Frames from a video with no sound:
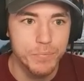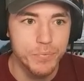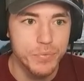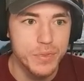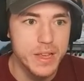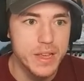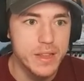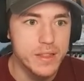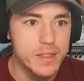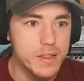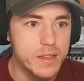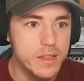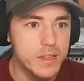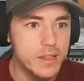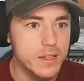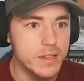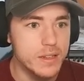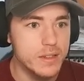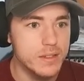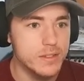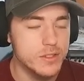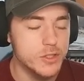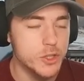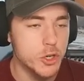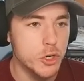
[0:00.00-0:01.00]
in
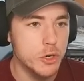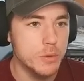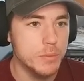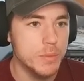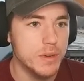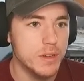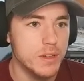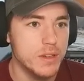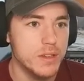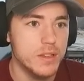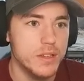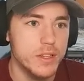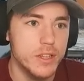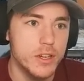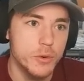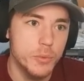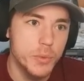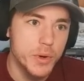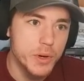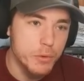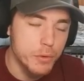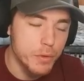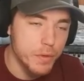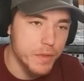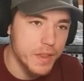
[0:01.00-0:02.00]
the term, you know,
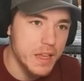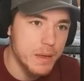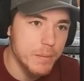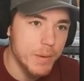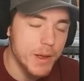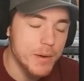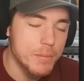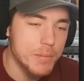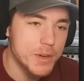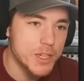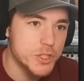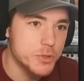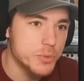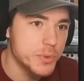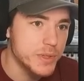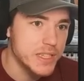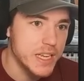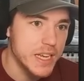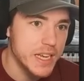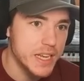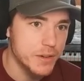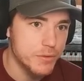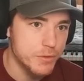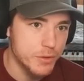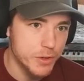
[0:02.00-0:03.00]
we don't think about it much, we
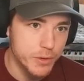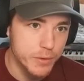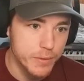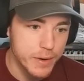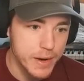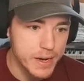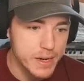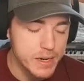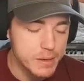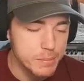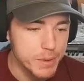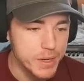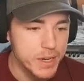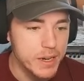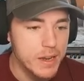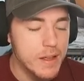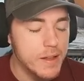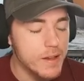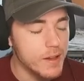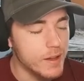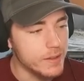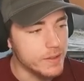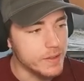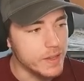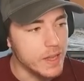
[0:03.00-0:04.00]
take it for granted, but
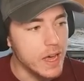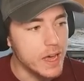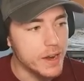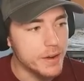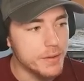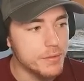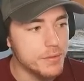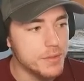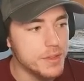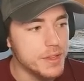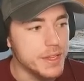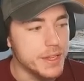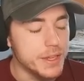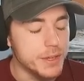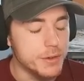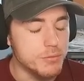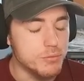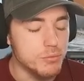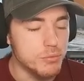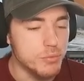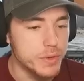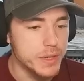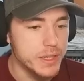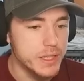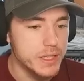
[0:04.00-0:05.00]
a lot of the
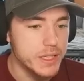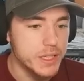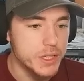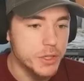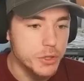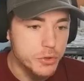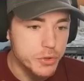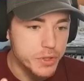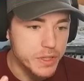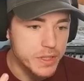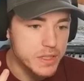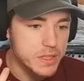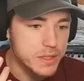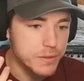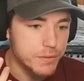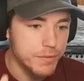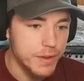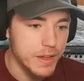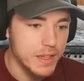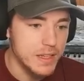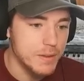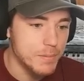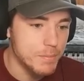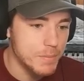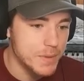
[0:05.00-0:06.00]
really good
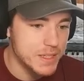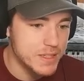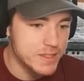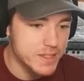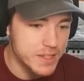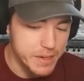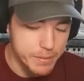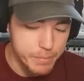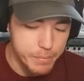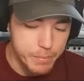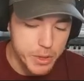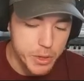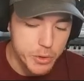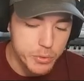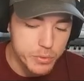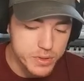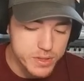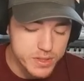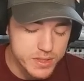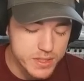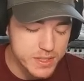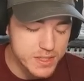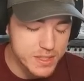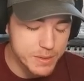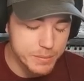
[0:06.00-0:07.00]
developments in immune
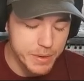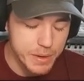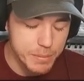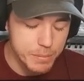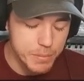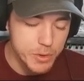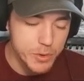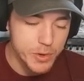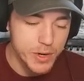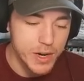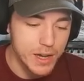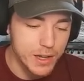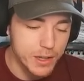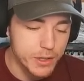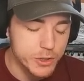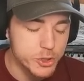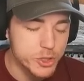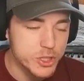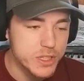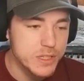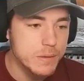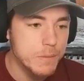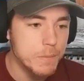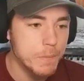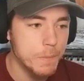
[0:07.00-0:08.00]
system and
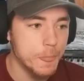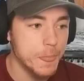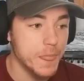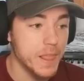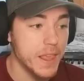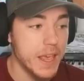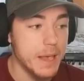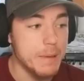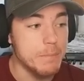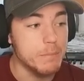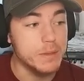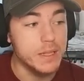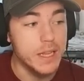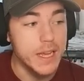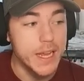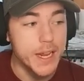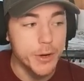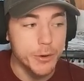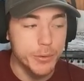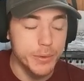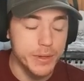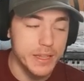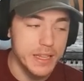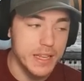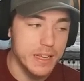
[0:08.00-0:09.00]
immunology came
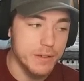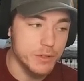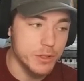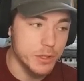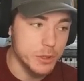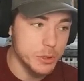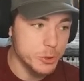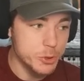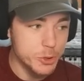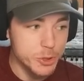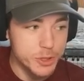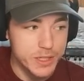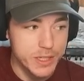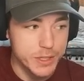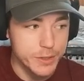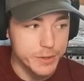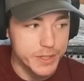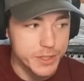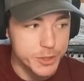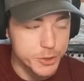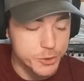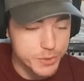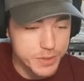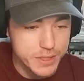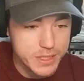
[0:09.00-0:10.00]
later in the evolutionary
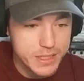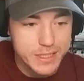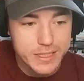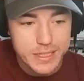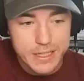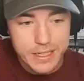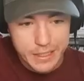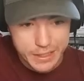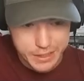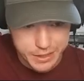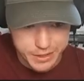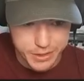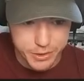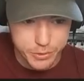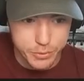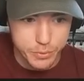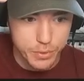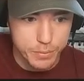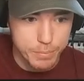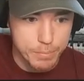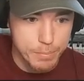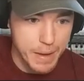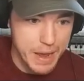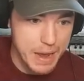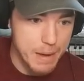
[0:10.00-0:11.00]
tree. You know,
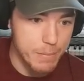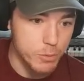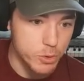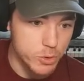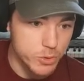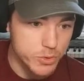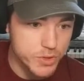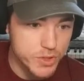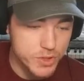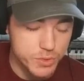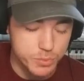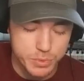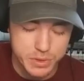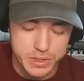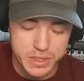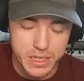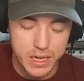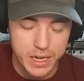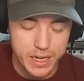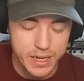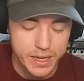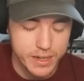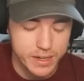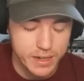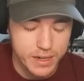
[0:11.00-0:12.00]
mammals would
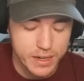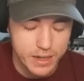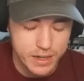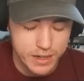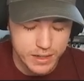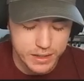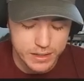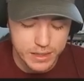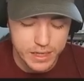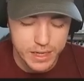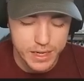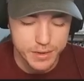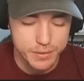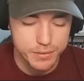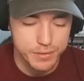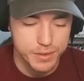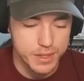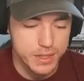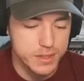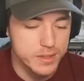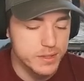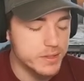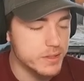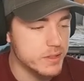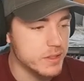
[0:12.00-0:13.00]
got a lot of
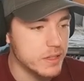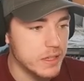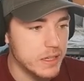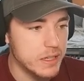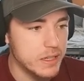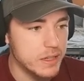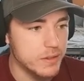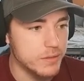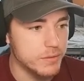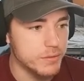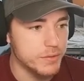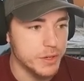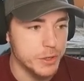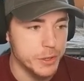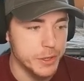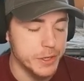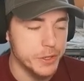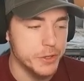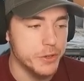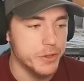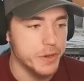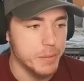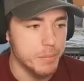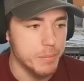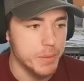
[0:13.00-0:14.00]
this very
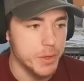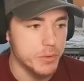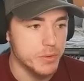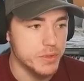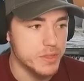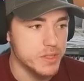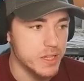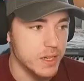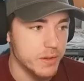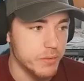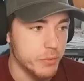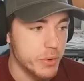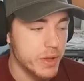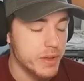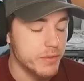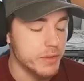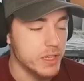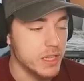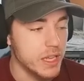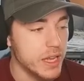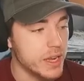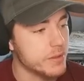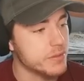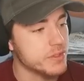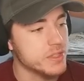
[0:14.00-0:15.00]
good immune stuff. We have a
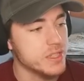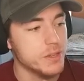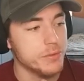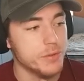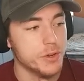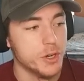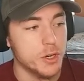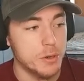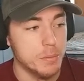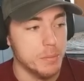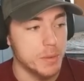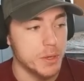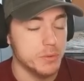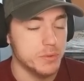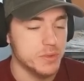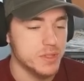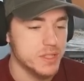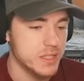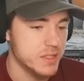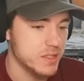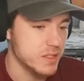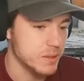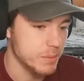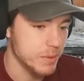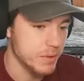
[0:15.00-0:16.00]
lot of stuff in our immune
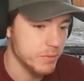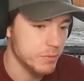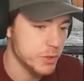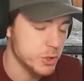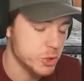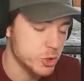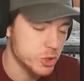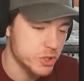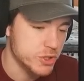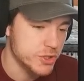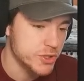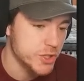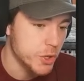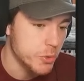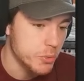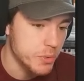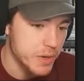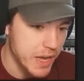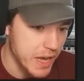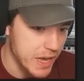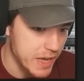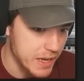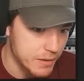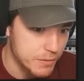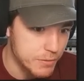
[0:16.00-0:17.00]
system that fish just don't
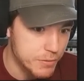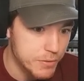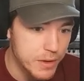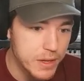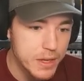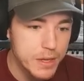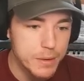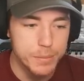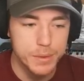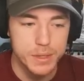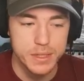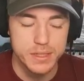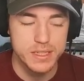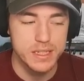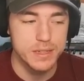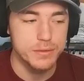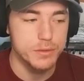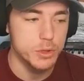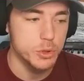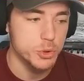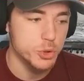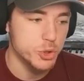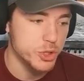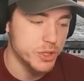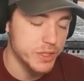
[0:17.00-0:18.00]
have because
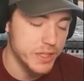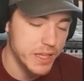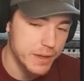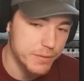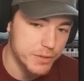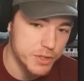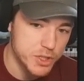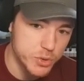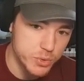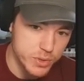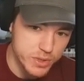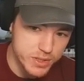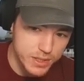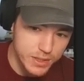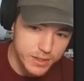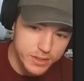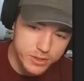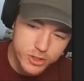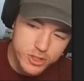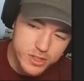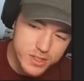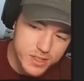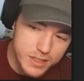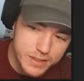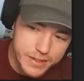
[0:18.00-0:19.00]
evolution gave it to us
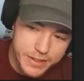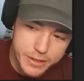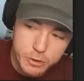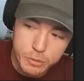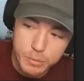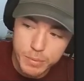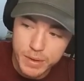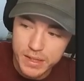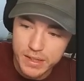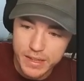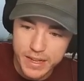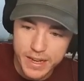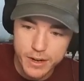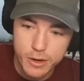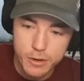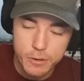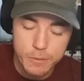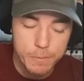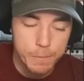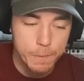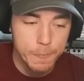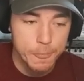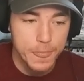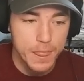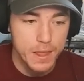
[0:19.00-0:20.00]
just a little bit later.
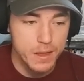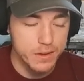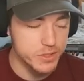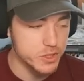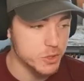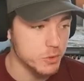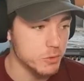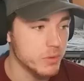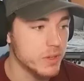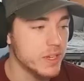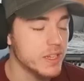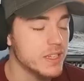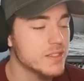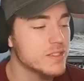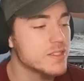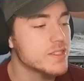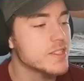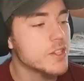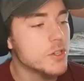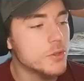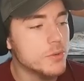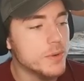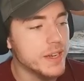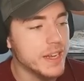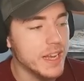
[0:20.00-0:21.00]
So
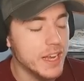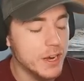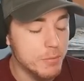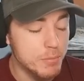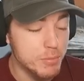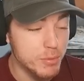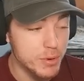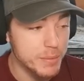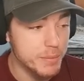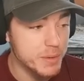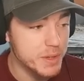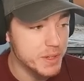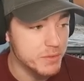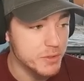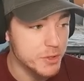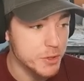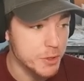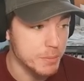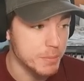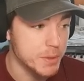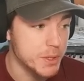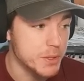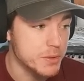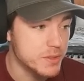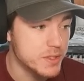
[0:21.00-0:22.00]
considering how primitive their
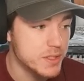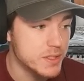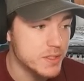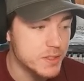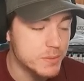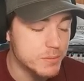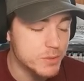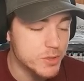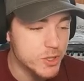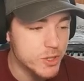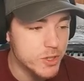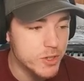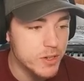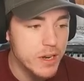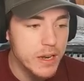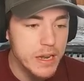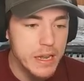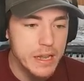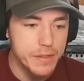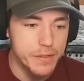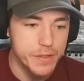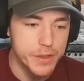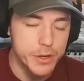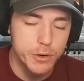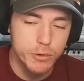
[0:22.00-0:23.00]
immune systems are,
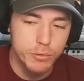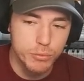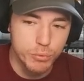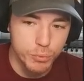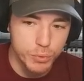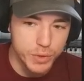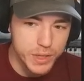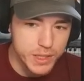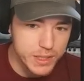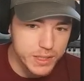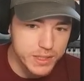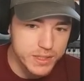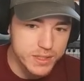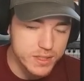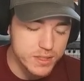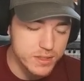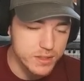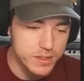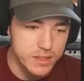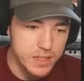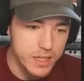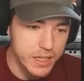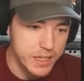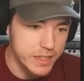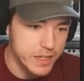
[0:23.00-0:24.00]
they're really
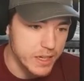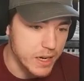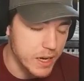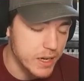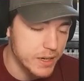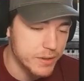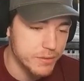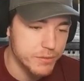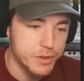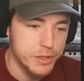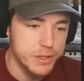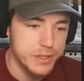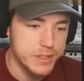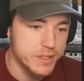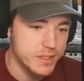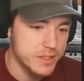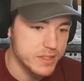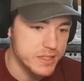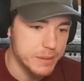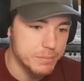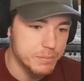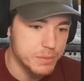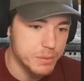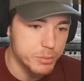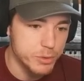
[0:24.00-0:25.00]
like not very
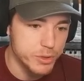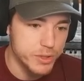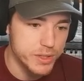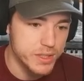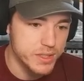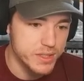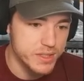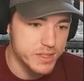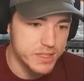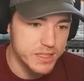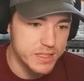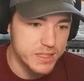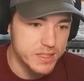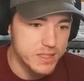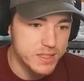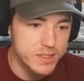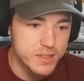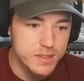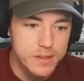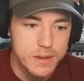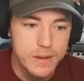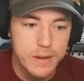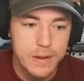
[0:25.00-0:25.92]
susceptible to diseases.